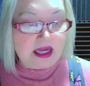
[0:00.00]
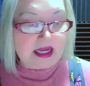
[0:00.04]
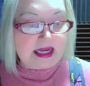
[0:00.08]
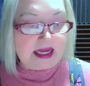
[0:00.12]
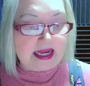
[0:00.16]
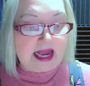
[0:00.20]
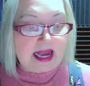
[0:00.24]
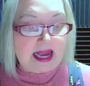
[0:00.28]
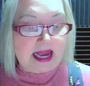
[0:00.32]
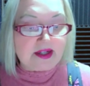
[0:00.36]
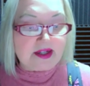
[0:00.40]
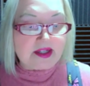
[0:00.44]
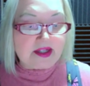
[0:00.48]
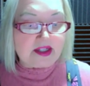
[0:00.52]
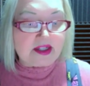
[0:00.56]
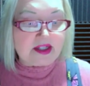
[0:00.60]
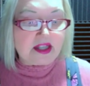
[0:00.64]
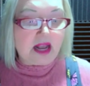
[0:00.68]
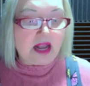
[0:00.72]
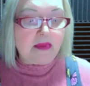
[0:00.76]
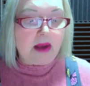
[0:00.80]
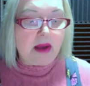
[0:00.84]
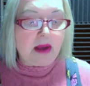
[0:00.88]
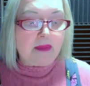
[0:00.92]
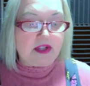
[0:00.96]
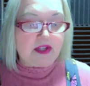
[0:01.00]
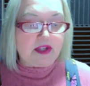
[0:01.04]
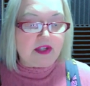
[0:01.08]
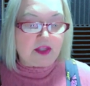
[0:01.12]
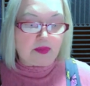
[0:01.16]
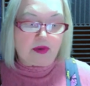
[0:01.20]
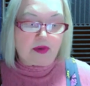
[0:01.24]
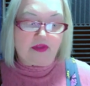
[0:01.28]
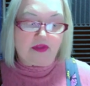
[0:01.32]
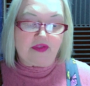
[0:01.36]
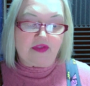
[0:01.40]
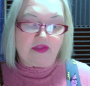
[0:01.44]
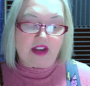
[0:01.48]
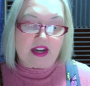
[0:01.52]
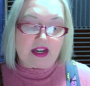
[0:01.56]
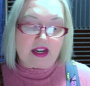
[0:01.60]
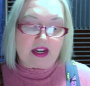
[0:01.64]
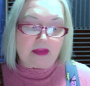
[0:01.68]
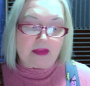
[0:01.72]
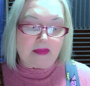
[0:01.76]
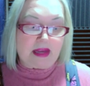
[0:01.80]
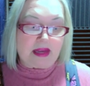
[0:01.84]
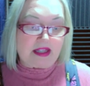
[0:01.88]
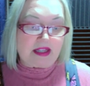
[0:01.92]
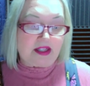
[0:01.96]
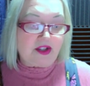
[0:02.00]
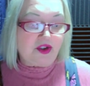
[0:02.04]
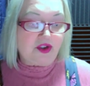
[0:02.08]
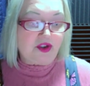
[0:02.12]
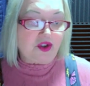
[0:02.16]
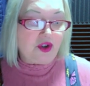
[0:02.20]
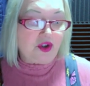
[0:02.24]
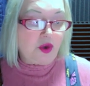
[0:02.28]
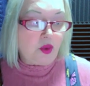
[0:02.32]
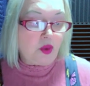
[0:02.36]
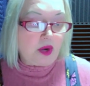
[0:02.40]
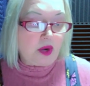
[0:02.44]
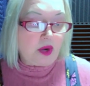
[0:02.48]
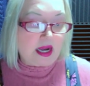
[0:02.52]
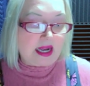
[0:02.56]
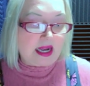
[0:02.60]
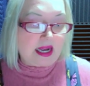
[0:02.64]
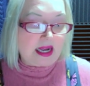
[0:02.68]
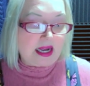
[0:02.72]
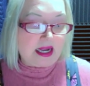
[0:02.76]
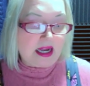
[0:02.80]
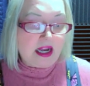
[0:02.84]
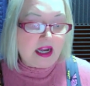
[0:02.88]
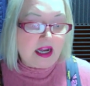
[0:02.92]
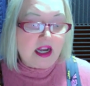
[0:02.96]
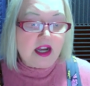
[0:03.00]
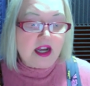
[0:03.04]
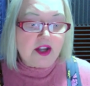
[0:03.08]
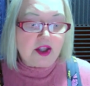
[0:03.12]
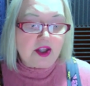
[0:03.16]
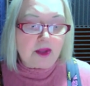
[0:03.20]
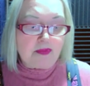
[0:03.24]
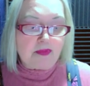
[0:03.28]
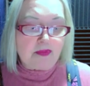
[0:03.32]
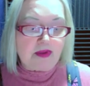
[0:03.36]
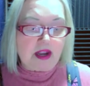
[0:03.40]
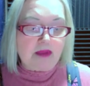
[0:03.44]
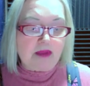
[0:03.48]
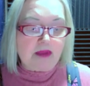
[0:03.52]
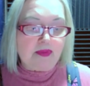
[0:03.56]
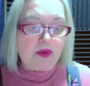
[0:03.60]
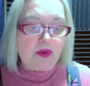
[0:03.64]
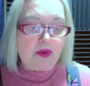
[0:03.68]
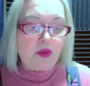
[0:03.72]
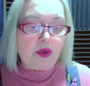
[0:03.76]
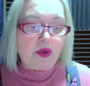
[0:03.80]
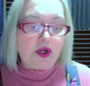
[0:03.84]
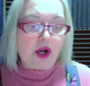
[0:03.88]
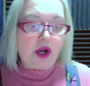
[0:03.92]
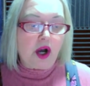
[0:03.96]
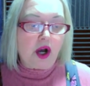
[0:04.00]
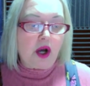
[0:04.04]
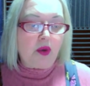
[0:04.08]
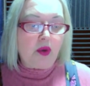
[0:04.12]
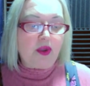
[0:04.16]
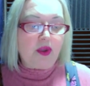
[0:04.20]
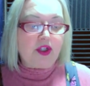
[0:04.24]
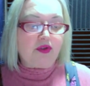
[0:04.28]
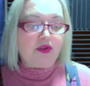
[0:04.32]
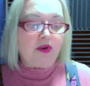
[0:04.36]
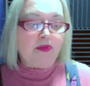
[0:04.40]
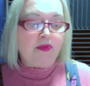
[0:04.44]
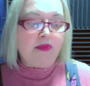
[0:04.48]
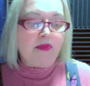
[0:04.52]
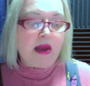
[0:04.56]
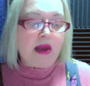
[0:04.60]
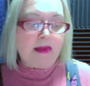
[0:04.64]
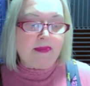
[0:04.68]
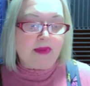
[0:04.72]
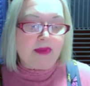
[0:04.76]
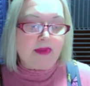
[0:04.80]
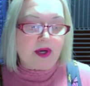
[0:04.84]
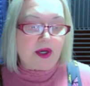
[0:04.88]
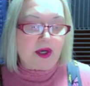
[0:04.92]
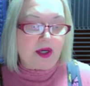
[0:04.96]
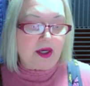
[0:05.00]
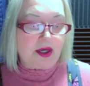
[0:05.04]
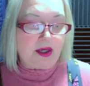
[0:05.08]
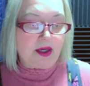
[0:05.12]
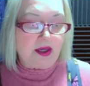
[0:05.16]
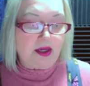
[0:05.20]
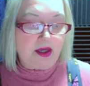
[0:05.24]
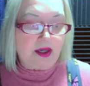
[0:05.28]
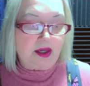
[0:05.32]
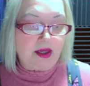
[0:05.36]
He had to sum up his prophetic message in a way the people would always remember